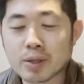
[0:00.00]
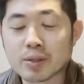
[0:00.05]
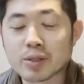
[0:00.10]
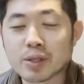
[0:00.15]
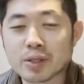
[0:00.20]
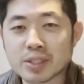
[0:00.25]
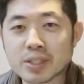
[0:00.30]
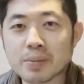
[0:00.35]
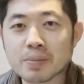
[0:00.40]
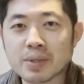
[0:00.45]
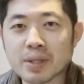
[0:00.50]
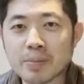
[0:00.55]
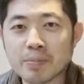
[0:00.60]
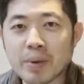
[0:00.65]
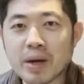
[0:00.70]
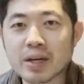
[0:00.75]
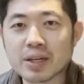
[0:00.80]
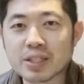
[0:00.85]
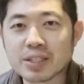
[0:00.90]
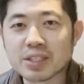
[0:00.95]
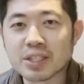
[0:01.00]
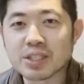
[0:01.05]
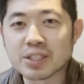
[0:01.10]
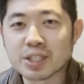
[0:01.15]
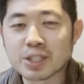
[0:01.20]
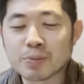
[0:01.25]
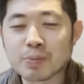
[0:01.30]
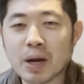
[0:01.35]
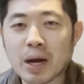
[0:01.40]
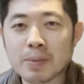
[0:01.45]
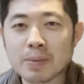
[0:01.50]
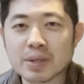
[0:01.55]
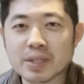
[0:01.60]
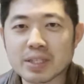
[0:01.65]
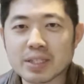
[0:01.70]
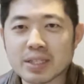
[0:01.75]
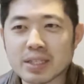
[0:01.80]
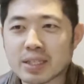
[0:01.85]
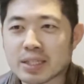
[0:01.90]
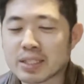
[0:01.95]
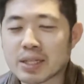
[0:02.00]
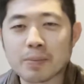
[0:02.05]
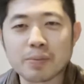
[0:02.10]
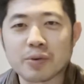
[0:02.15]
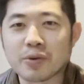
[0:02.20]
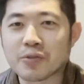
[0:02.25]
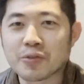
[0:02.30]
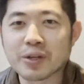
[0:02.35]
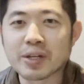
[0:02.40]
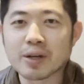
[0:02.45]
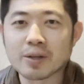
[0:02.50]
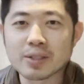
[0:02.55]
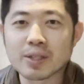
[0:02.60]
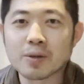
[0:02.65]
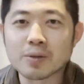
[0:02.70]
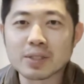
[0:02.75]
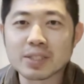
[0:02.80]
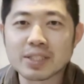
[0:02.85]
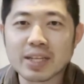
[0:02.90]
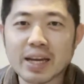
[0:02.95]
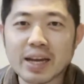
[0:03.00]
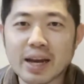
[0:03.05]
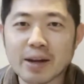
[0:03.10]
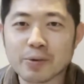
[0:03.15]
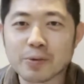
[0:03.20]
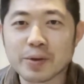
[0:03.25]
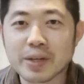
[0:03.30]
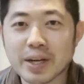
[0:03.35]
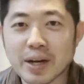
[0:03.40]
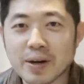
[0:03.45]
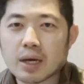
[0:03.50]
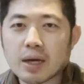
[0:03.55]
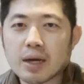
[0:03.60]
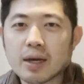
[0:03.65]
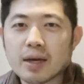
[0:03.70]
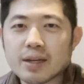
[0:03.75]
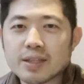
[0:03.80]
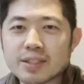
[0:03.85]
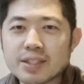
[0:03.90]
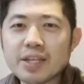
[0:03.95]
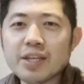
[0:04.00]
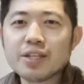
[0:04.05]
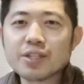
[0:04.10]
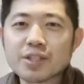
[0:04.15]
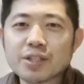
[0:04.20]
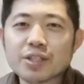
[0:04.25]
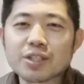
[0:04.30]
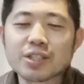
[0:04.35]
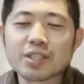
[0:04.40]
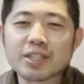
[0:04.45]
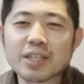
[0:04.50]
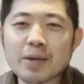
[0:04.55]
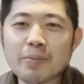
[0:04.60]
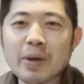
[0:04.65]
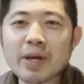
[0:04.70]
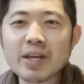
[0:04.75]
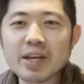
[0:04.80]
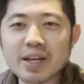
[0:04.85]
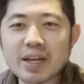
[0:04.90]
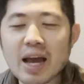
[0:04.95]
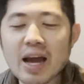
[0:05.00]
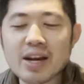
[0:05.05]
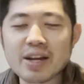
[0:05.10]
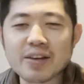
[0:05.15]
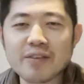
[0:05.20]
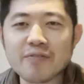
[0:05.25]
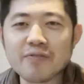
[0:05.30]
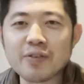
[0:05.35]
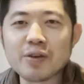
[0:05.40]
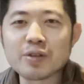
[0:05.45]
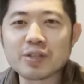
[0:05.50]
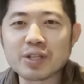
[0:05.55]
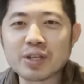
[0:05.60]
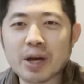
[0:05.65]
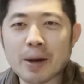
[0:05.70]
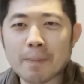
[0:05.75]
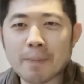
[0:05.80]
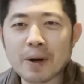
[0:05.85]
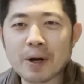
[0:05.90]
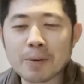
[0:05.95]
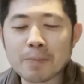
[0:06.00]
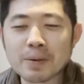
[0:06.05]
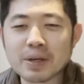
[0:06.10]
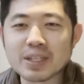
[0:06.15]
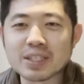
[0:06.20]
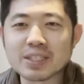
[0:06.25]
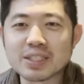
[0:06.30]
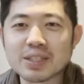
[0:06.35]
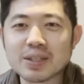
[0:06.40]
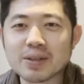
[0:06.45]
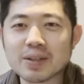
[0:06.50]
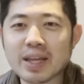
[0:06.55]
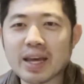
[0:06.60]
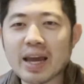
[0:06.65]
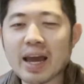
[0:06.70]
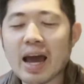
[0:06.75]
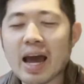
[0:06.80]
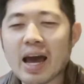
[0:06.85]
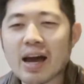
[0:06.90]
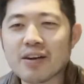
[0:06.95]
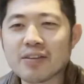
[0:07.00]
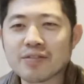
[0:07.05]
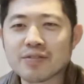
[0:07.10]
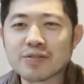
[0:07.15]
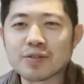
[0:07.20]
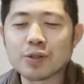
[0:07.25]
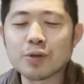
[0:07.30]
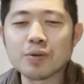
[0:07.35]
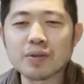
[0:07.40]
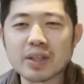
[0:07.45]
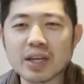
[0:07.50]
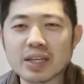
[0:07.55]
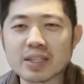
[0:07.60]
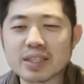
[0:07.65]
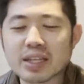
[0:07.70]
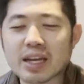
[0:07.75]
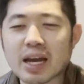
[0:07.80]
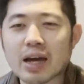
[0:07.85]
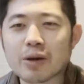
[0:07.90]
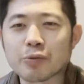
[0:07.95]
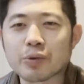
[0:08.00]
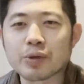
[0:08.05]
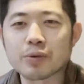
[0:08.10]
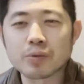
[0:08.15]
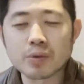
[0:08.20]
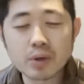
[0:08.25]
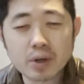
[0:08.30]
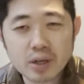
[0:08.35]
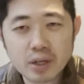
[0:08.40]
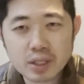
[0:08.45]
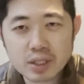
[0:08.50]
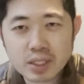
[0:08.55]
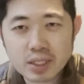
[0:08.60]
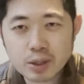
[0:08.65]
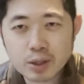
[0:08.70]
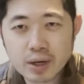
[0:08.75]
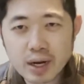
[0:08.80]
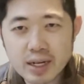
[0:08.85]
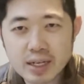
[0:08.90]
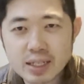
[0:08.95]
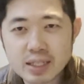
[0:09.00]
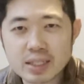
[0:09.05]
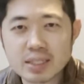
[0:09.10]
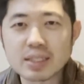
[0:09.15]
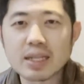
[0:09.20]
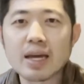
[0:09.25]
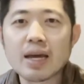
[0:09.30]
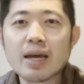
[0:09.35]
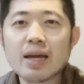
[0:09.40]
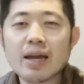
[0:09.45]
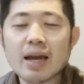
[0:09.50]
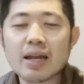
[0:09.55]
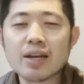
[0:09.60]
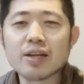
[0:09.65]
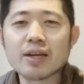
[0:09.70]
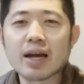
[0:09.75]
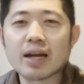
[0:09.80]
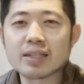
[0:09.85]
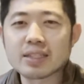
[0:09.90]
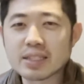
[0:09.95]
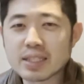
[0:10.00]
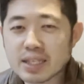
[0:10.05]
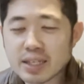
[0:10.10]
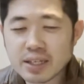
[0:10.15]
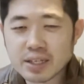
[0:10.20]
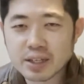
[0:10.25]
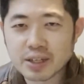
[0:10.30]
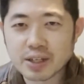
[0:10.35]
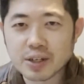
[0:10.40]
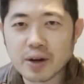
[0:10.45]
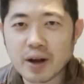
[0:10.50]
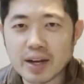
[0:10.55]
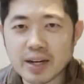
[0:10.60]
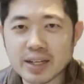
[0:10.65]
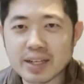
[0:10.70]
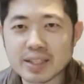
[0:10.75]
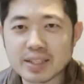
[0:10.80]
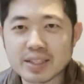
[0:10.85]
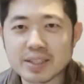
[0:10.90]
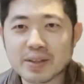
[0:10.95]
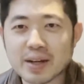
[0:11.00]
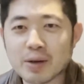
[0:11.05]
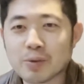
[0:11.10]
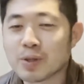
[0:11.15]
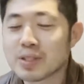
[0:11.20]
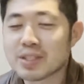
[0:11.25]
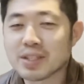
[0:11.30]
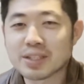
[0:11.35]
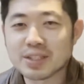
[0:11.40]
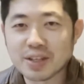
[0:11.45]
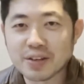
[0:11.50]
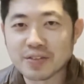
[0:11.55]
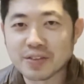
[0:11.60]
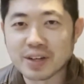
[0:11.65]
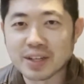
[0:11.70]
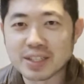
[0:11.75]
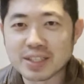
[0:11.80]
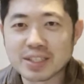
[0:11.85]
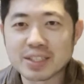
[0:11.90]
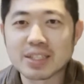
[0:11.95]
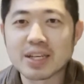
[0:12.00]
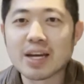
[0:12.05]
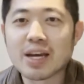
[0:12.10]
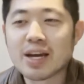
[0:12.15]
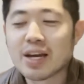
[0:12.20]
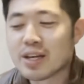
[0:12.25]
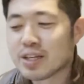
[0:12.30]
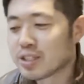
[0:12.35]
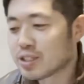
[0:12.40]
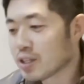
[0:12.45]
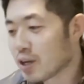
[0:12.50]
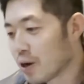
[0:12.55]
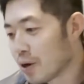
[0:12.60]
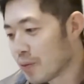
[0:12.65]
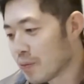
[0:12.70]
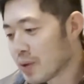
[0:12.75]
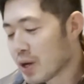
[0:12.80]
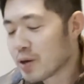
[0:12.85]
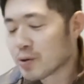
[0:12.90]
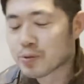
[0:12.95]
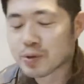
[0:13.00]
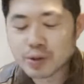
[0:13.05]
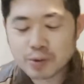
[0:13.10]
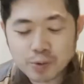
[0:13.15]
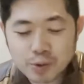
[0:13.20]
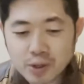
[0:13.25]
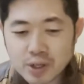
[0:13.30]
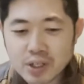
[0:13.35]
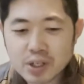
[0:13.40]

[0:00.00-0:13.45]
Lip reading: some of the better Caesars properties, except for Rio. Don't stay at Rio. Caesars, they make it kind of confusing on purpose. You know, they have 2 things. They got reward credits and you got tier credits, right? What's the difference? So reward